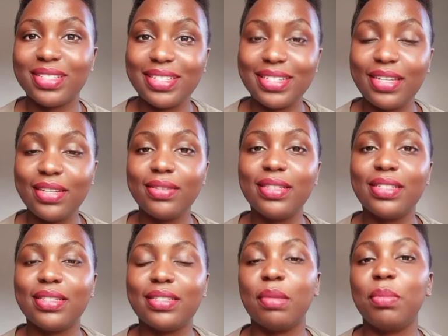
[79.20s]
Still,
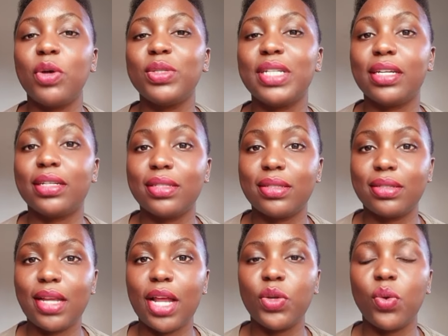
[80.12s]
this is about
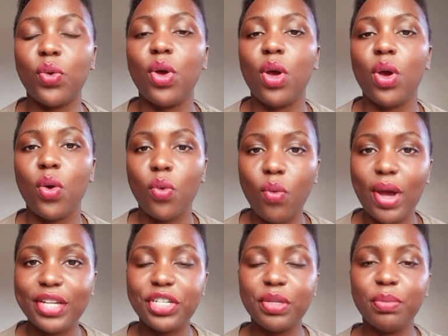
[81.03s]
external
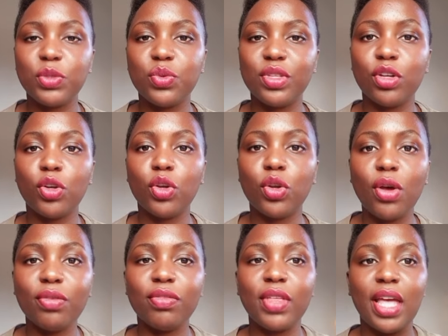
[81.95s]
washing, but with a cloth,